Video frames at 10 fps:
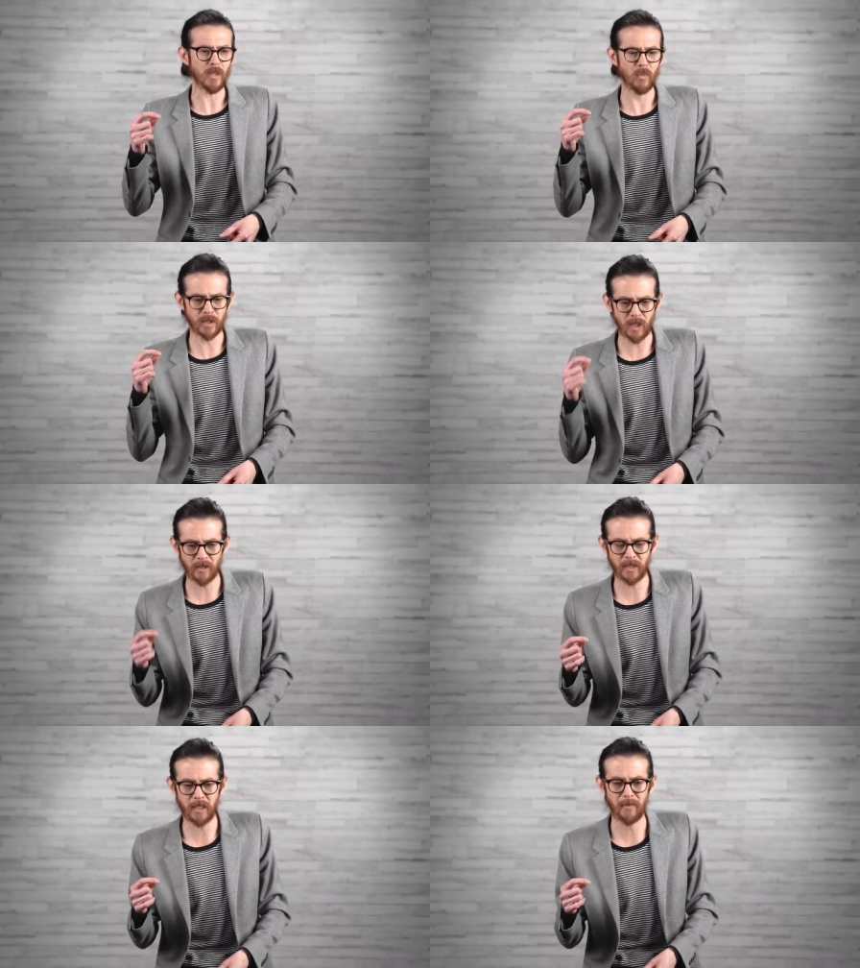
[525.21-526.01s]
We're
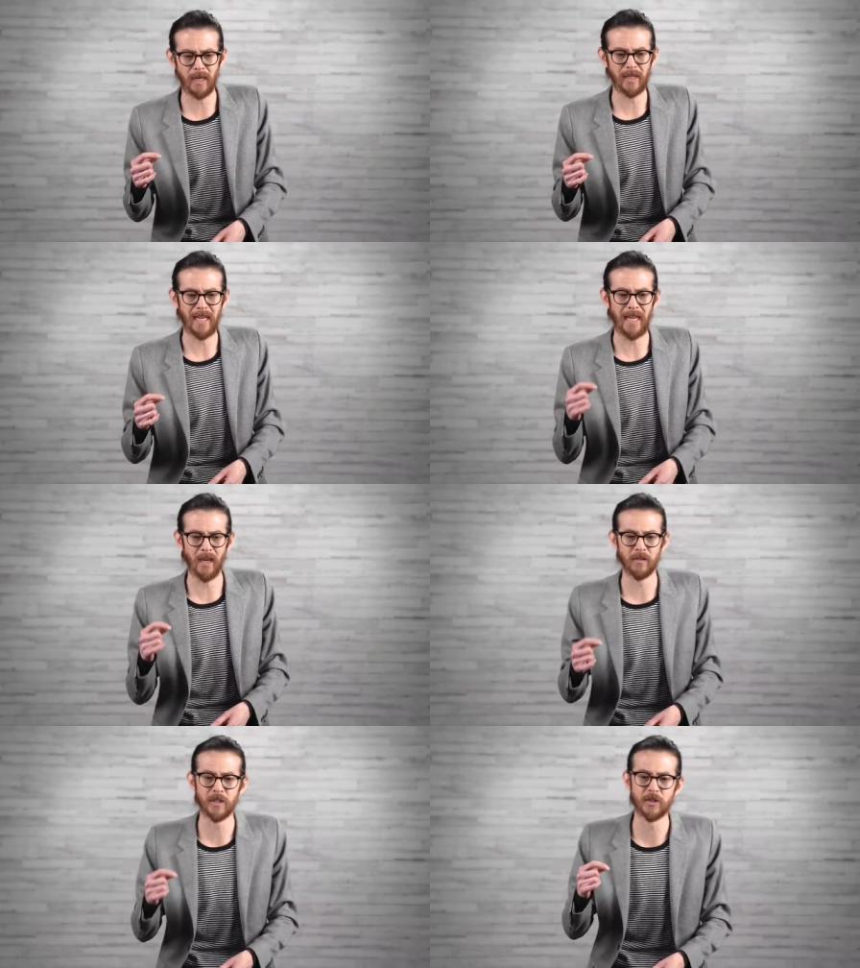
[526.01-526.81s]
talking about
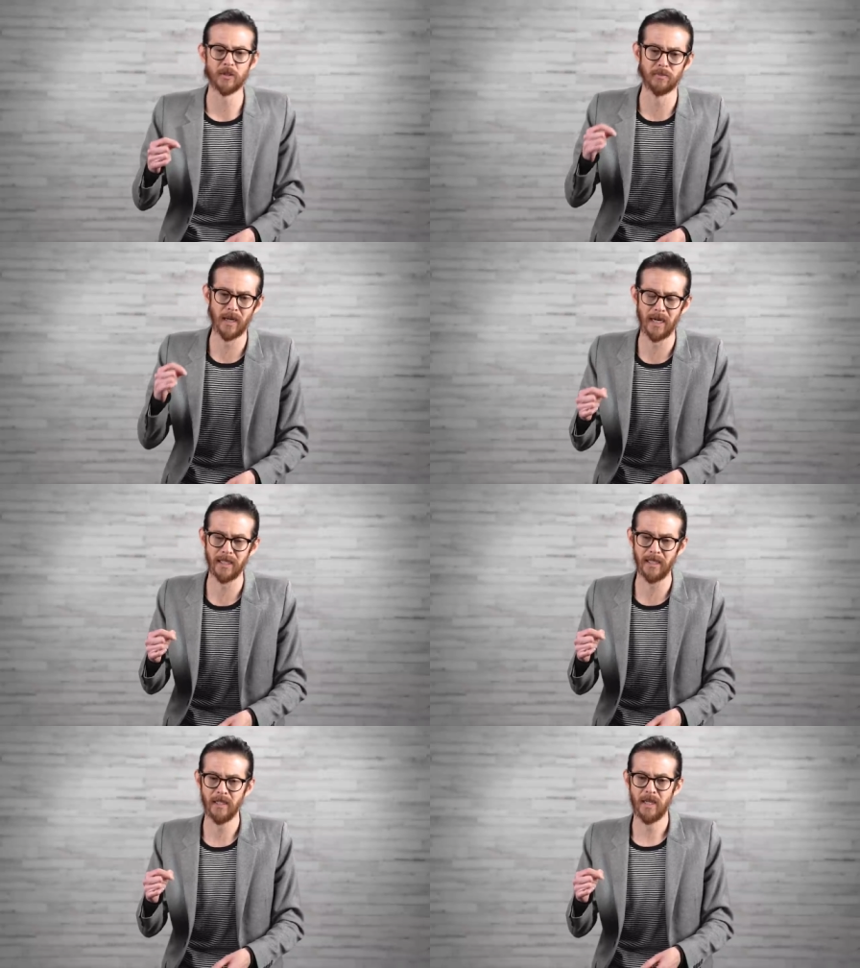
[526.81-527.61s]
how does your
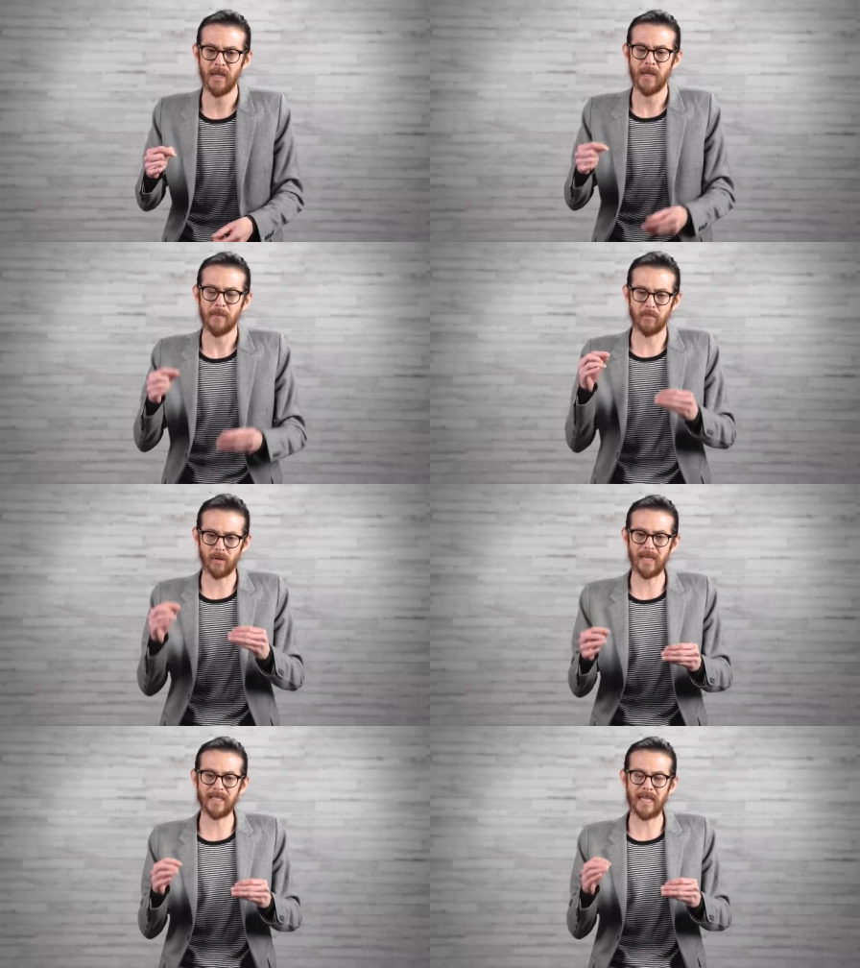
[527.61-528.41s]
body
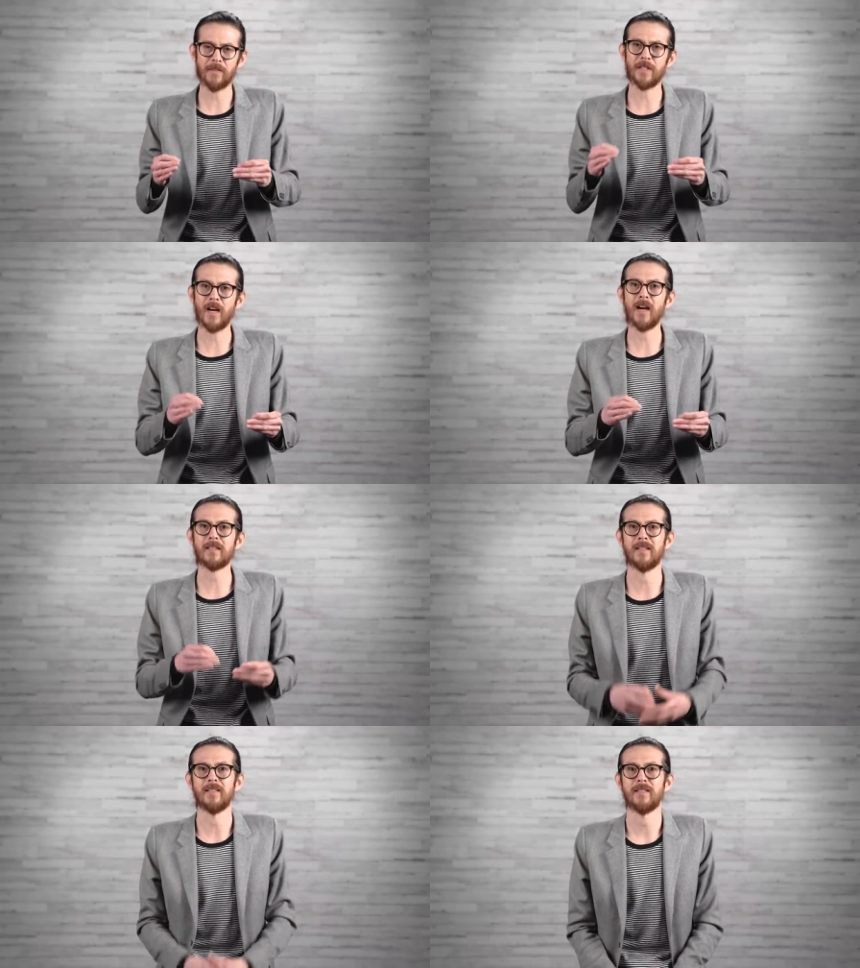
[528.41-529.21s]
break down the
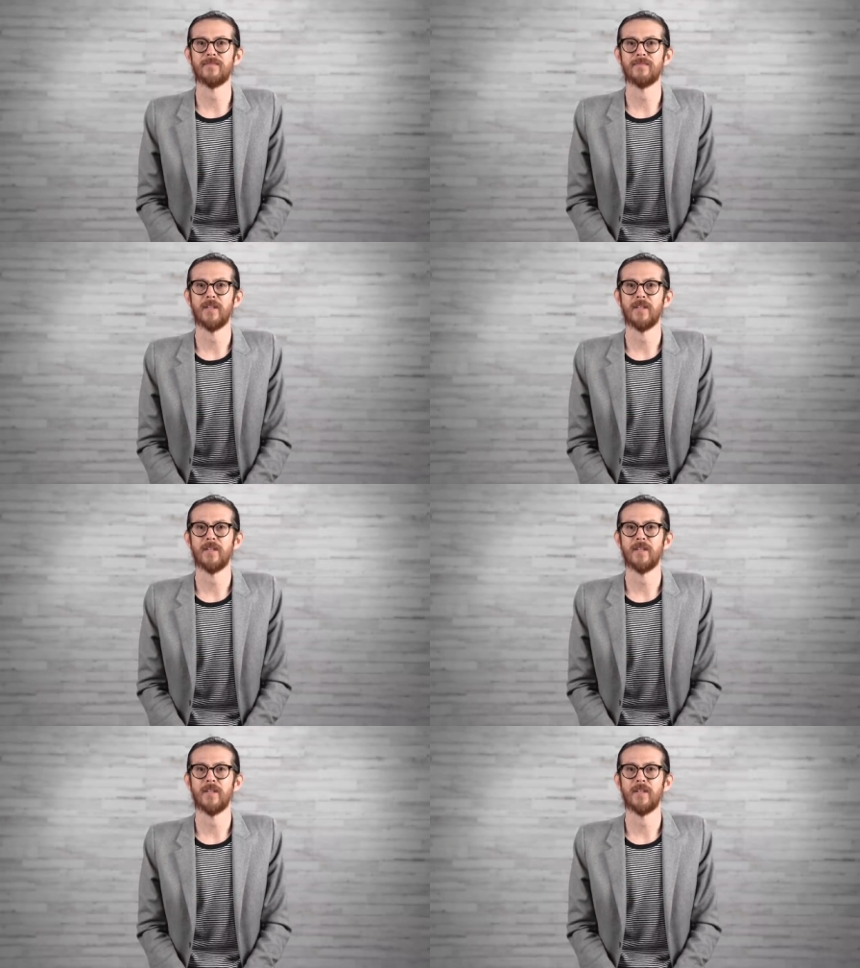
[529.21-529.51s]
toxins?